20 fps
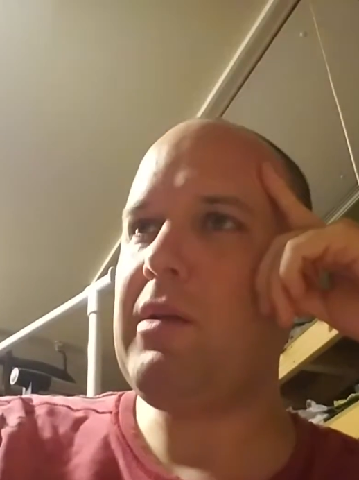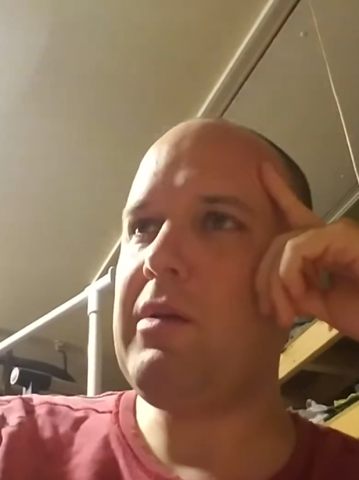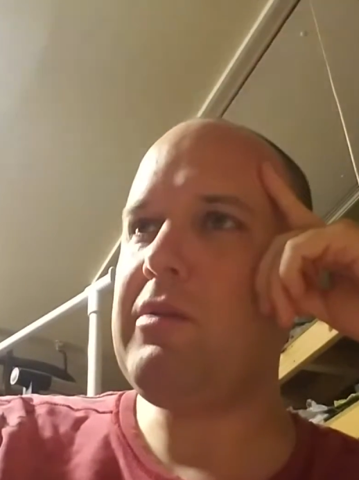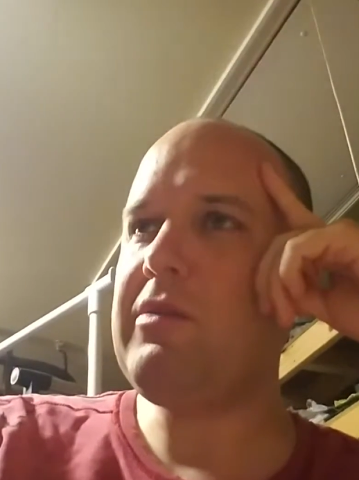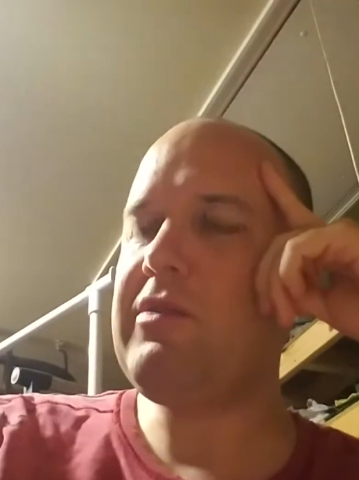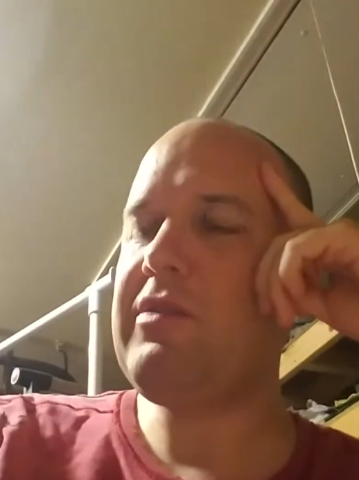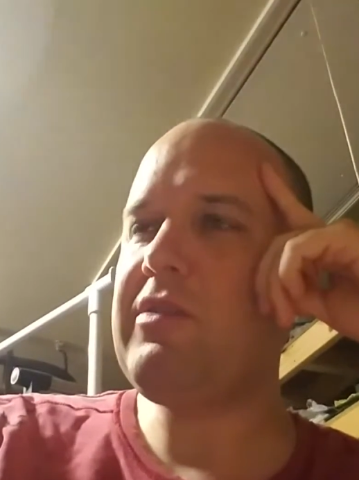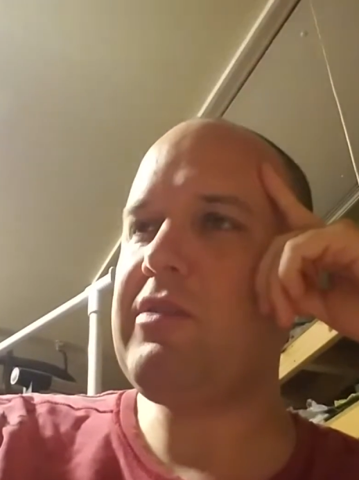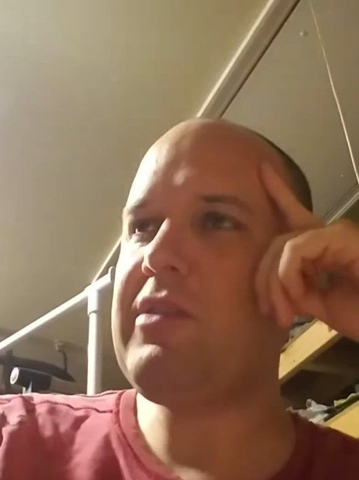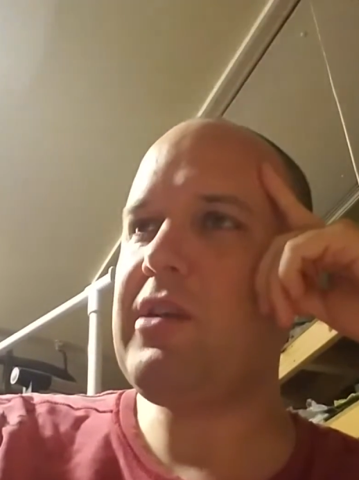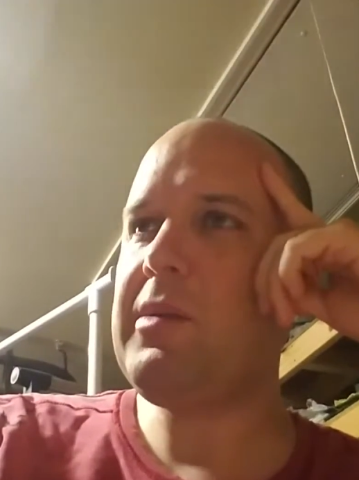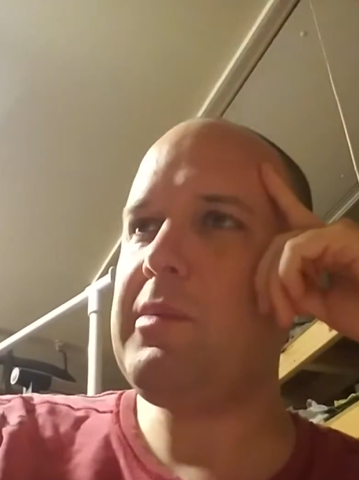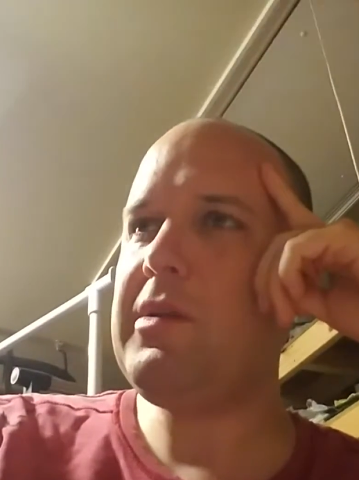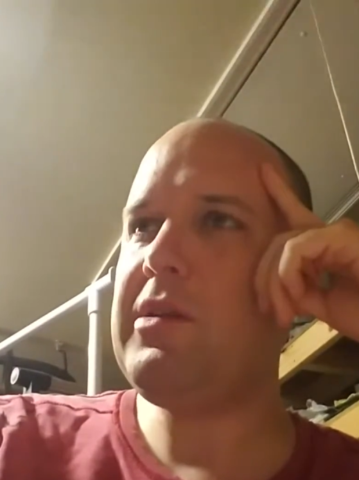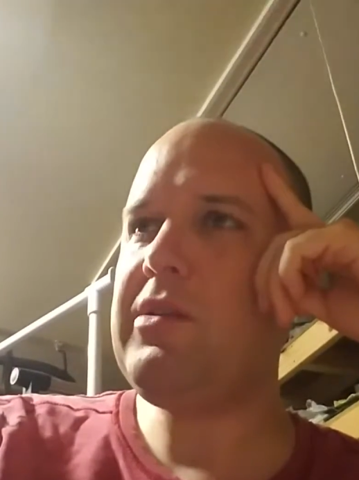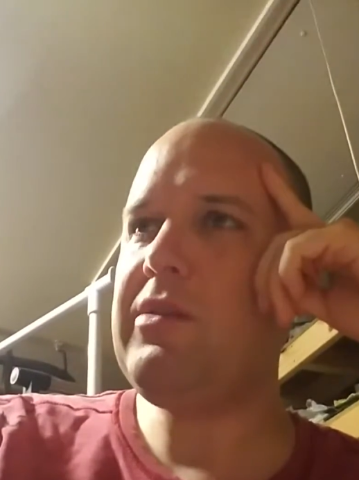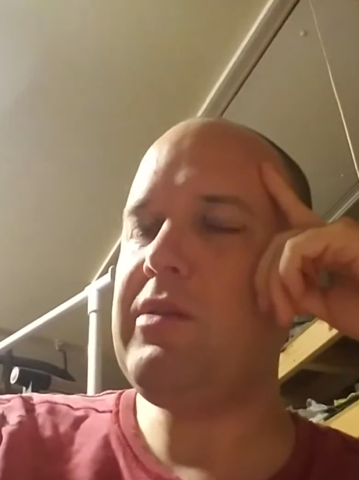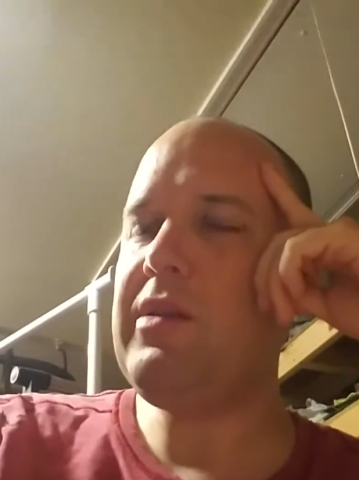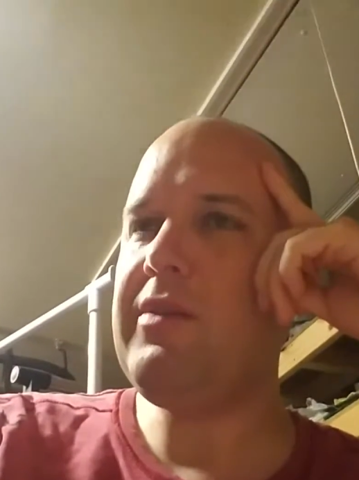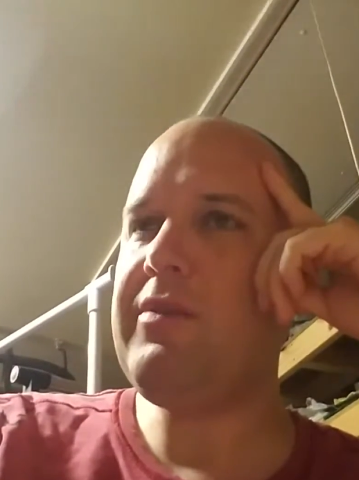It was just going to
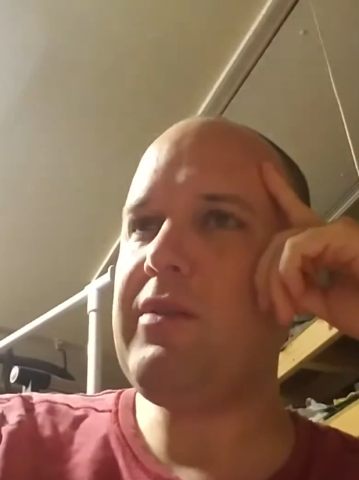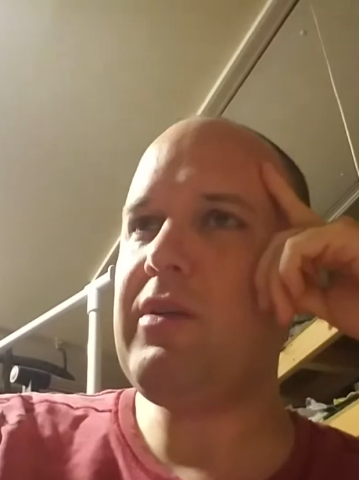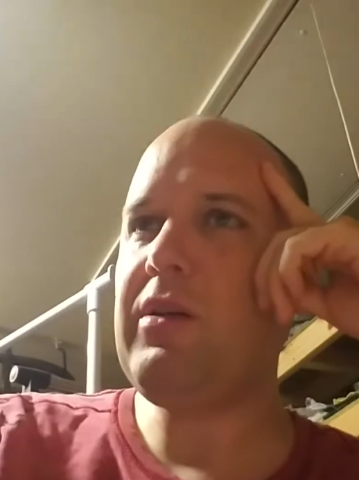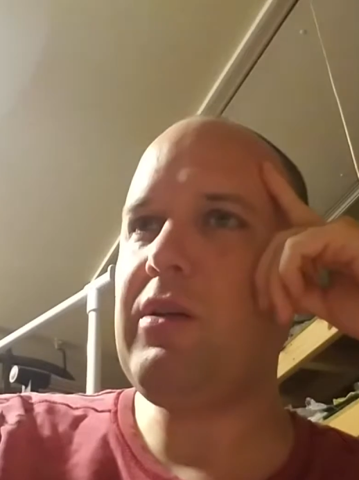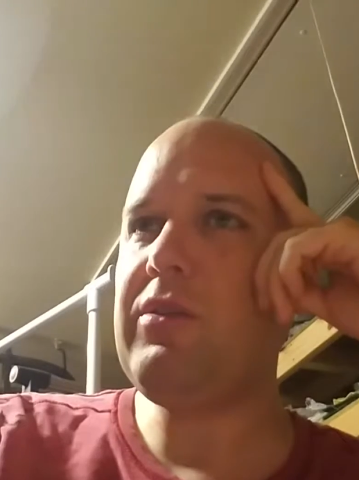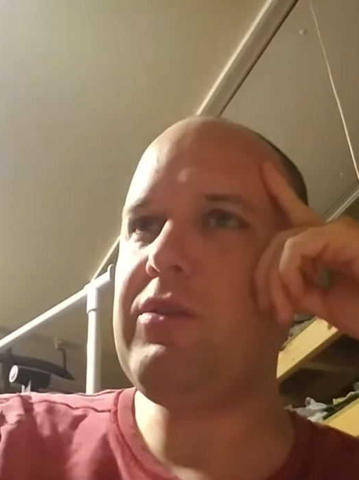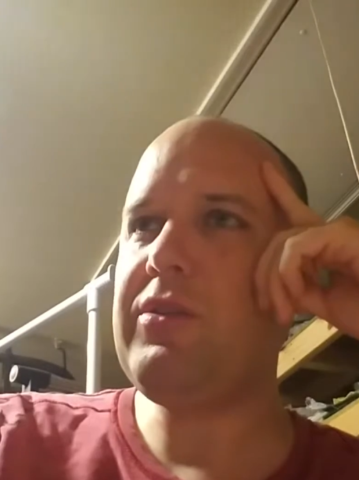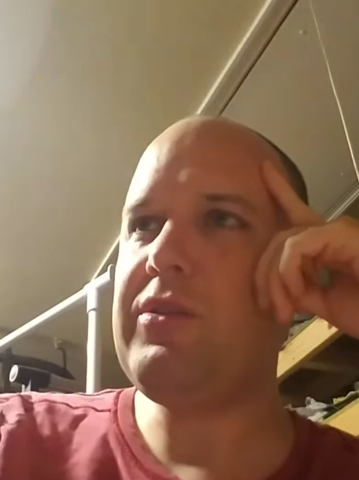be too difficult